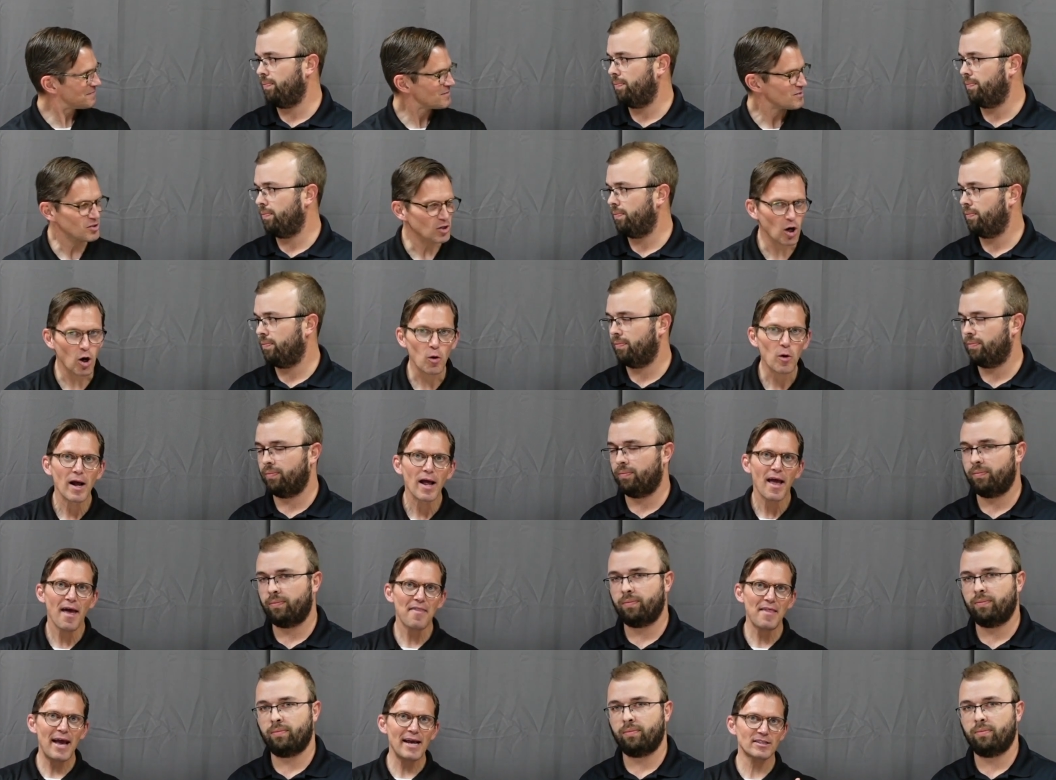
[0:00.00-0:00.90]
Speaker 1: So,
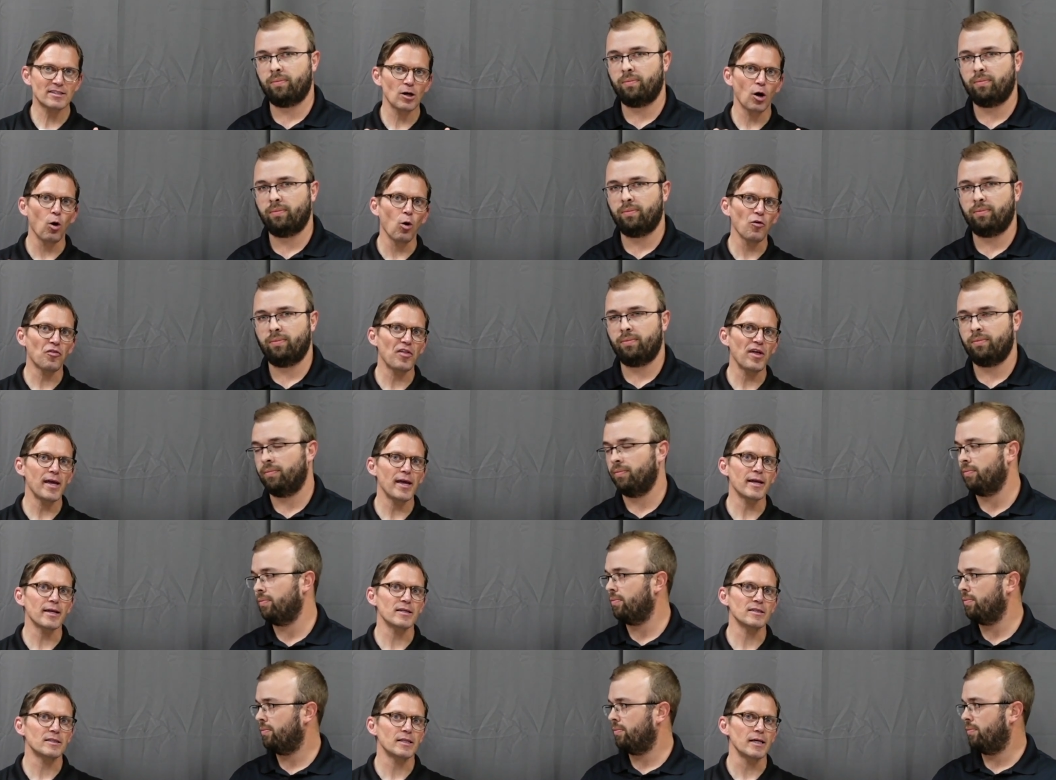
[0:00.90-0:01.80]
and that's the whole
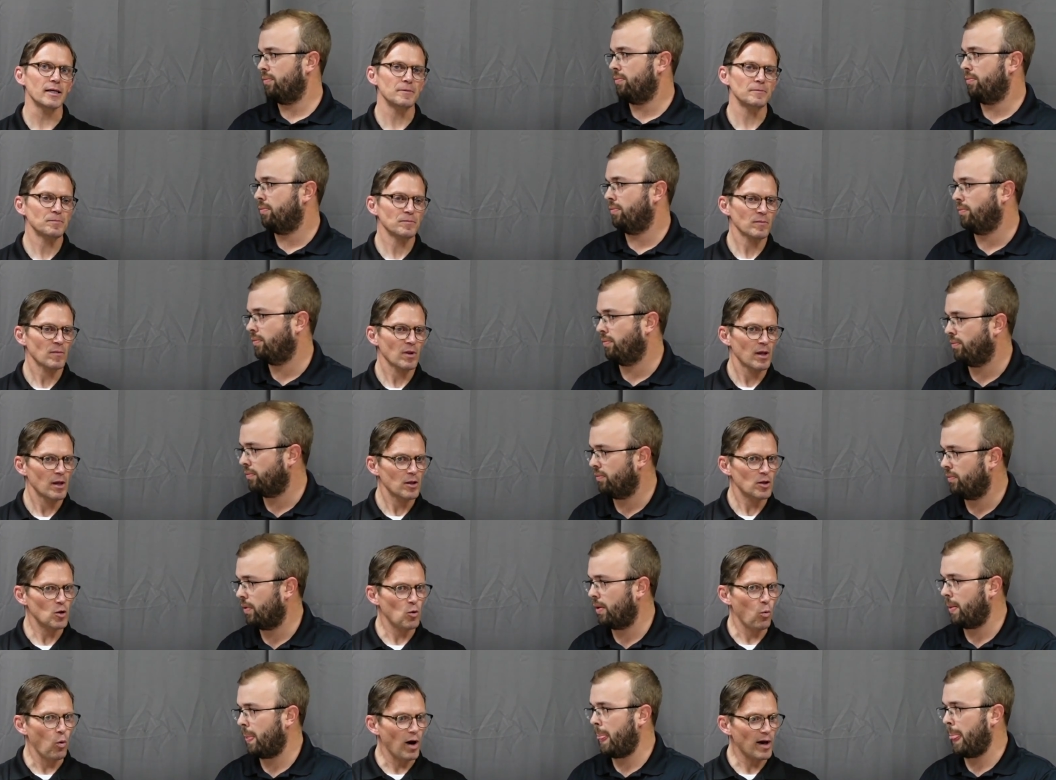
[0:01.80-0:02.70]
thing is that
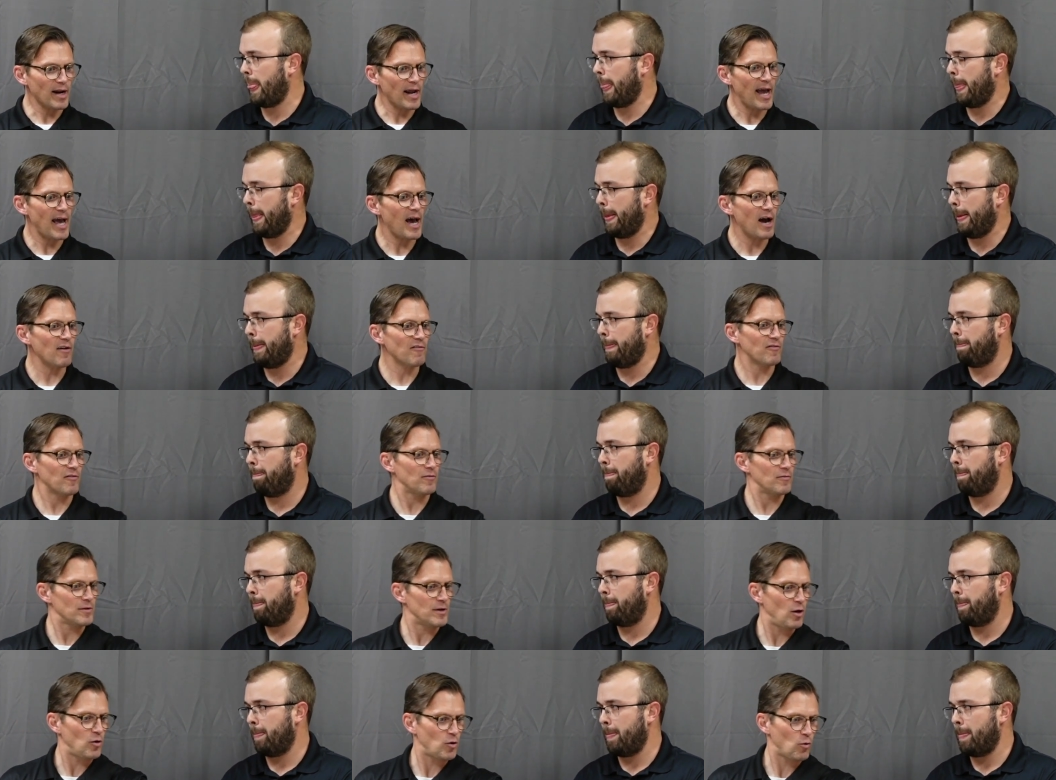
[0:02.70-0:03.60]
you want to
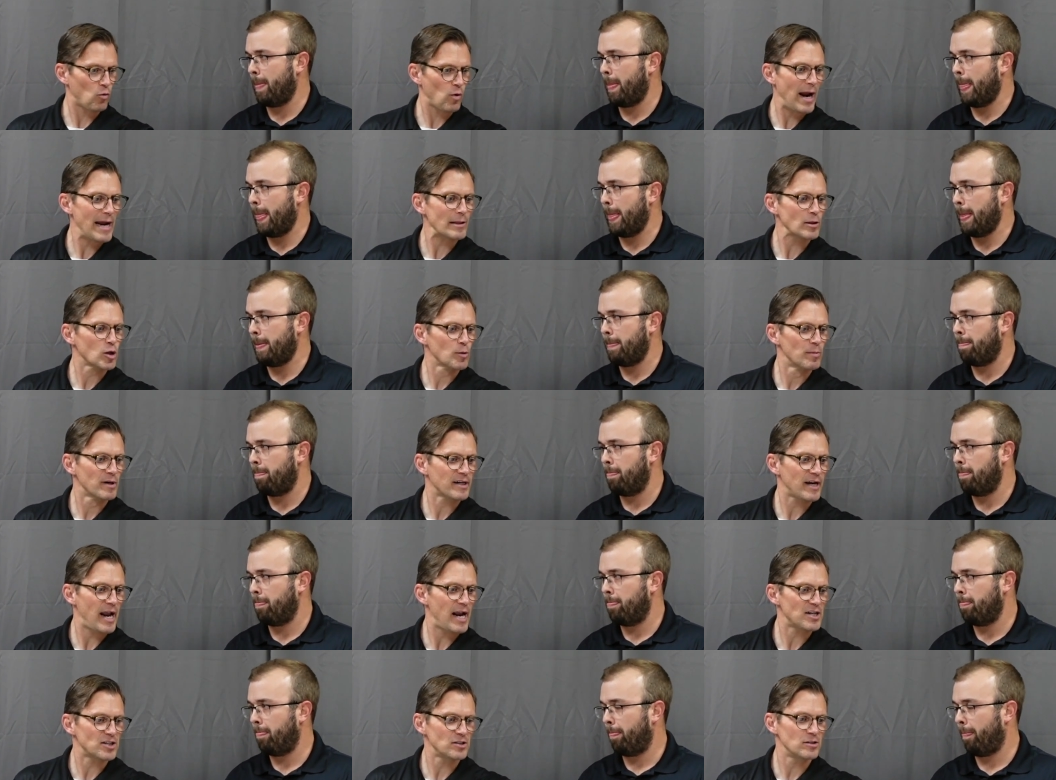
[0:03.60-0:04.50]
have you know the right
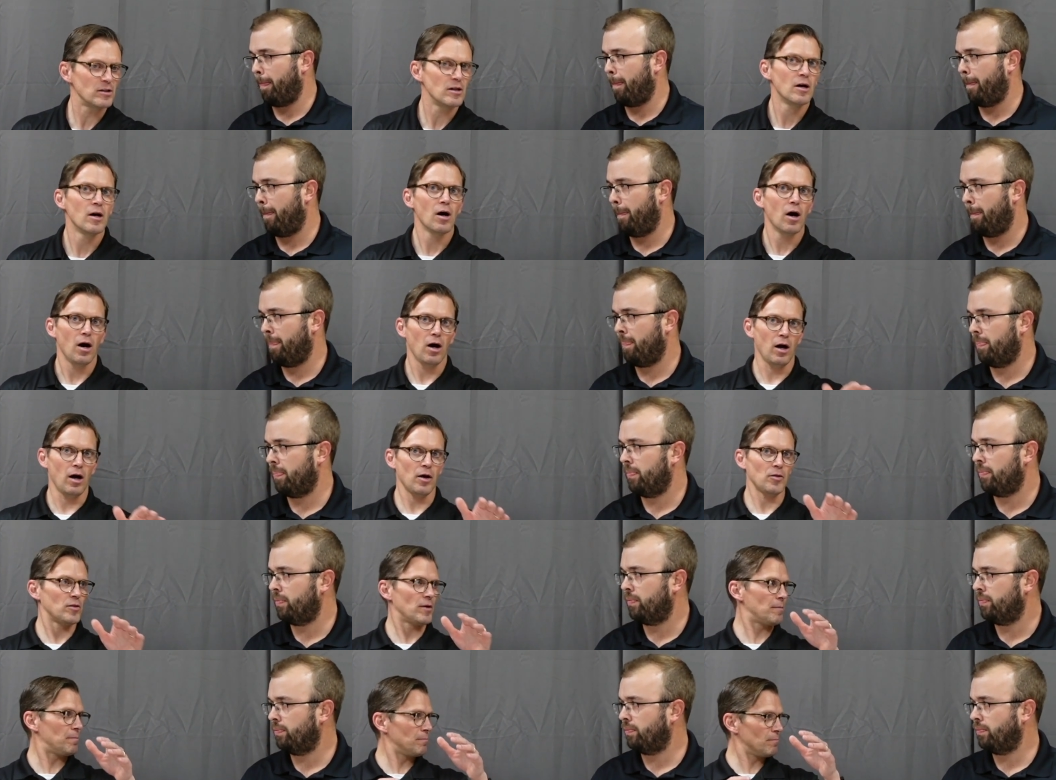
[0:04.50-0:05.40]
lubrication
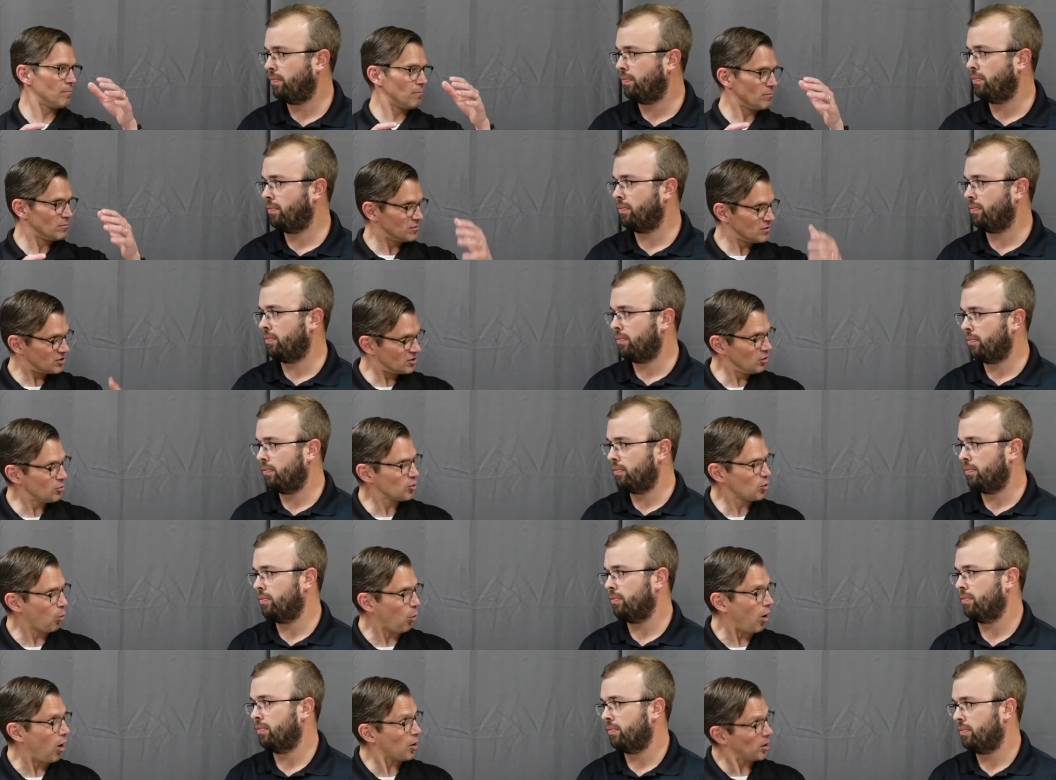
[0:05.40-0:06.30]
on the
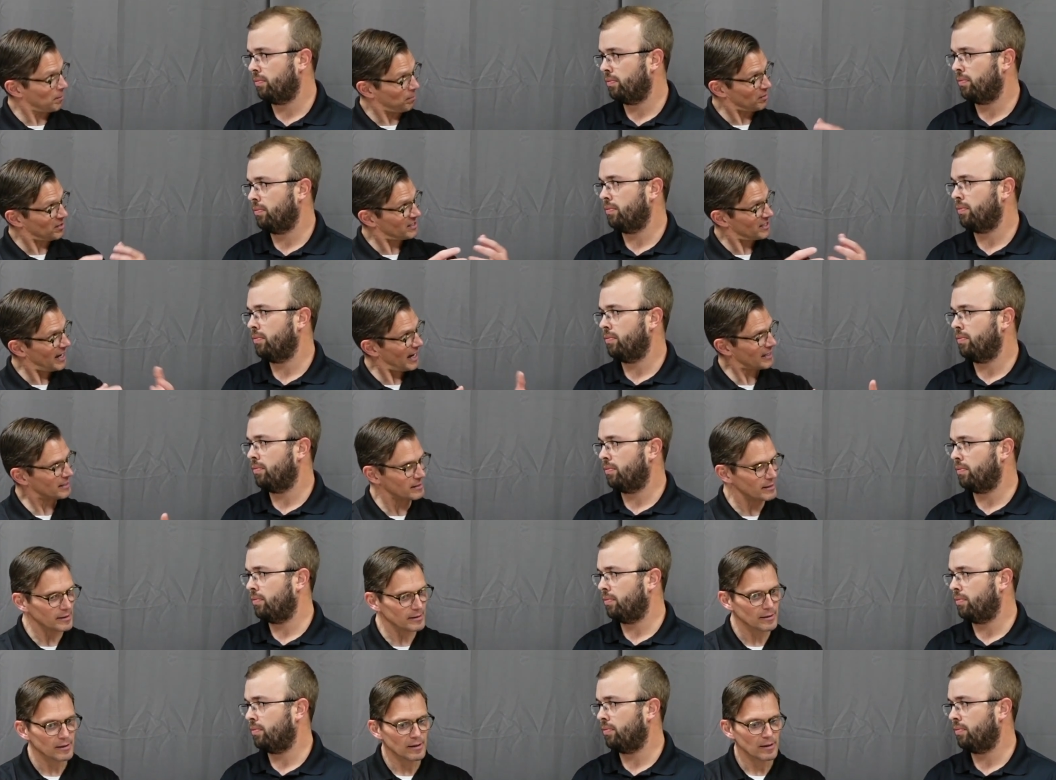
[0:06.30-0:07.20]
cylinder wall to protect
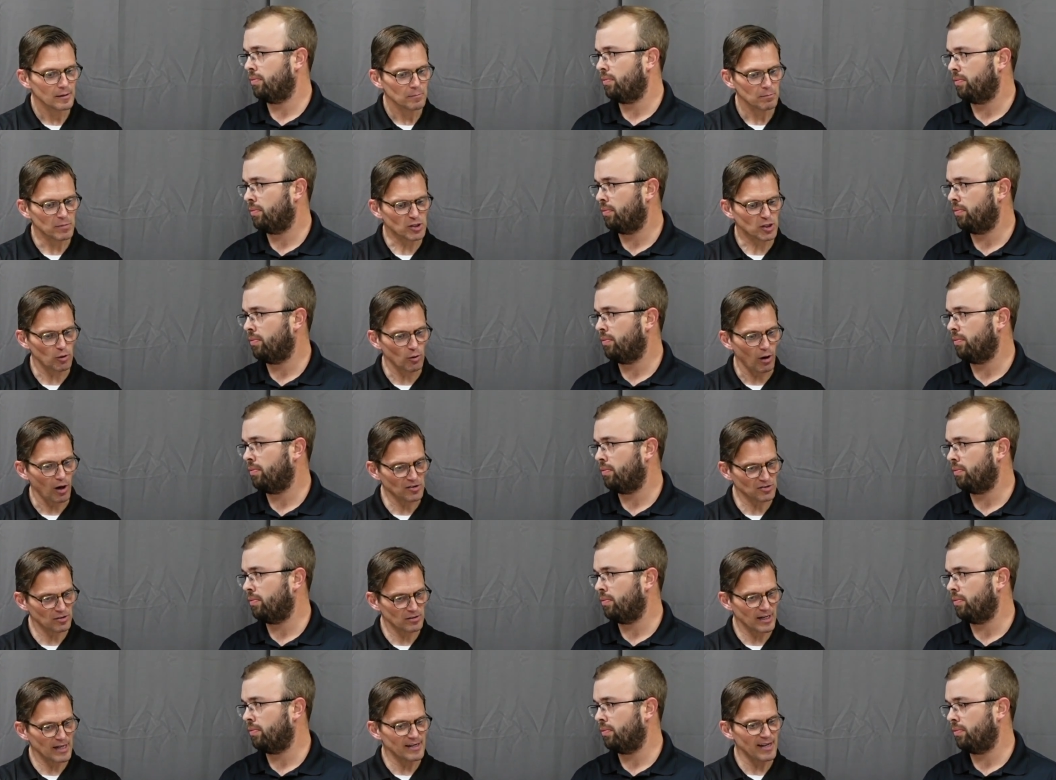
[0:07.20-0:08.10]
it, but you
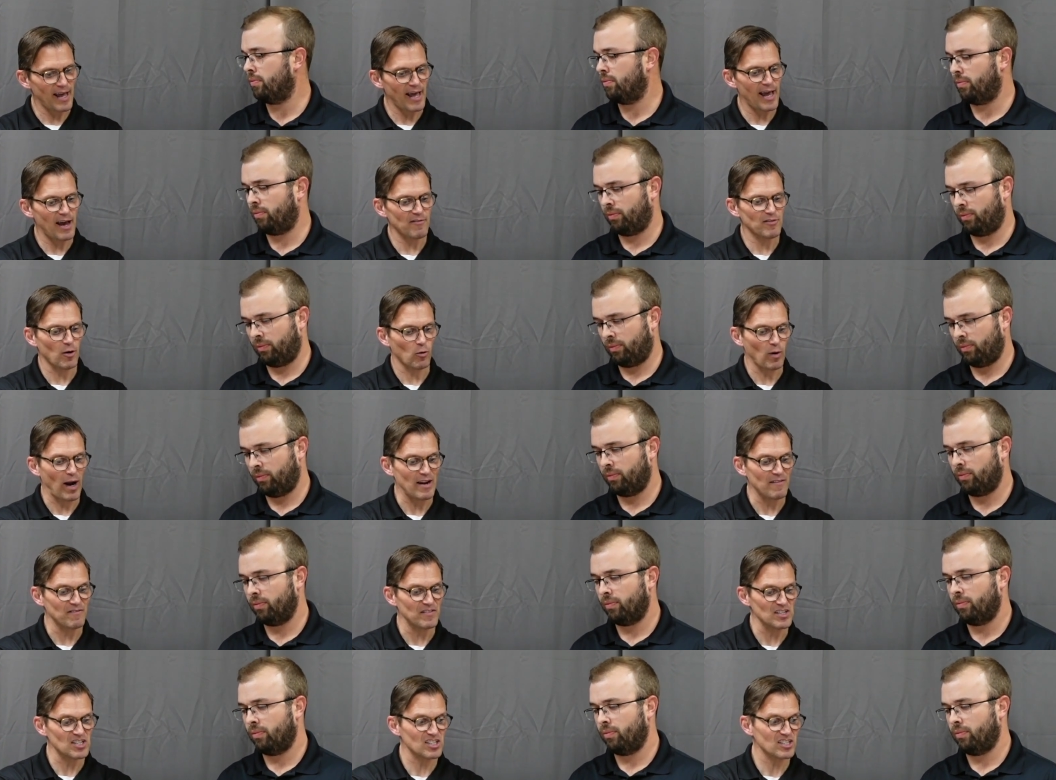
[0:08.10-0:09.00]
also need to have the
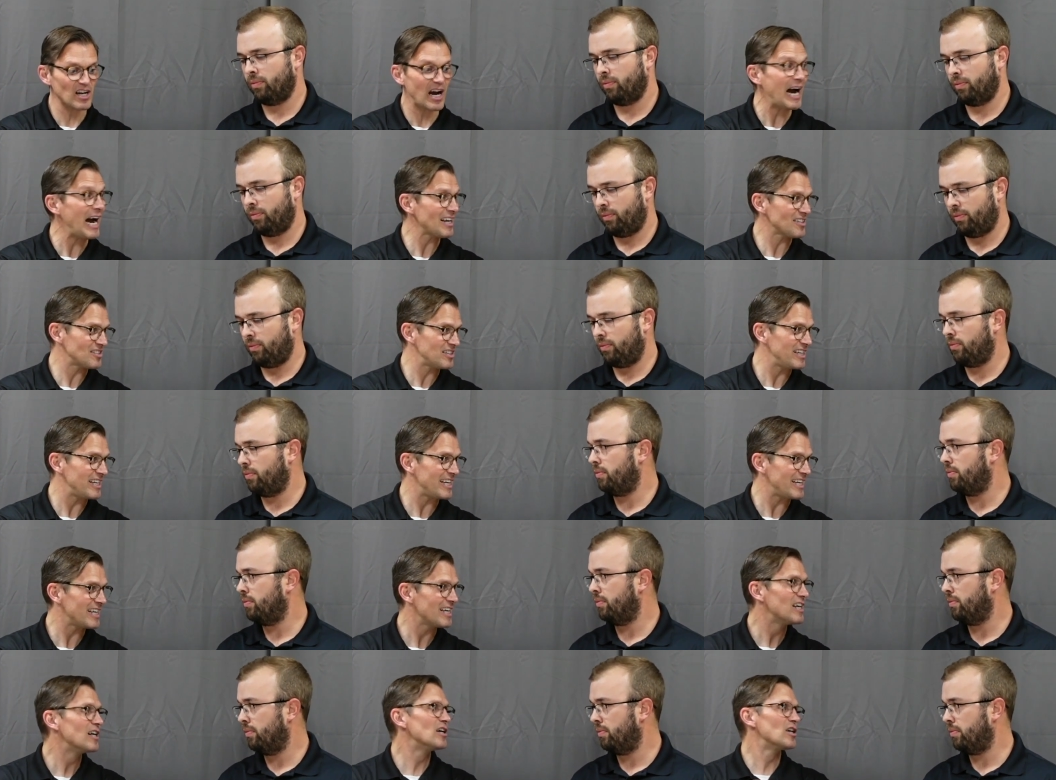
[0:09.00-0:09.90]
right
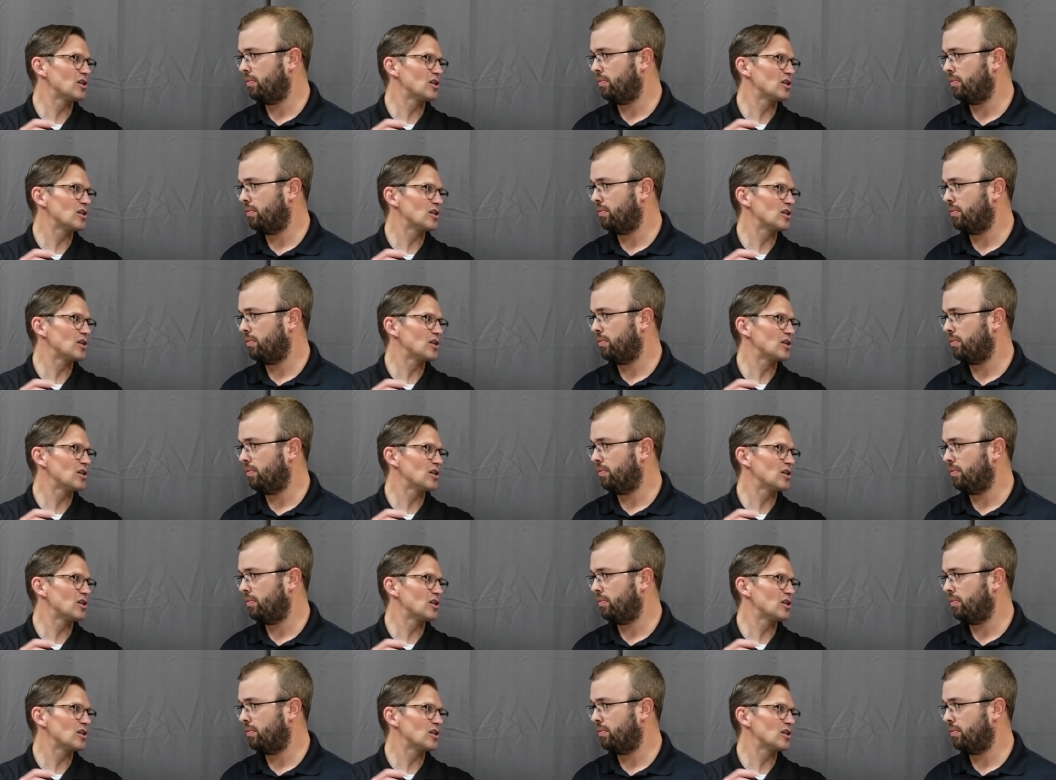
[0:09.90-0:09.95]
viscosity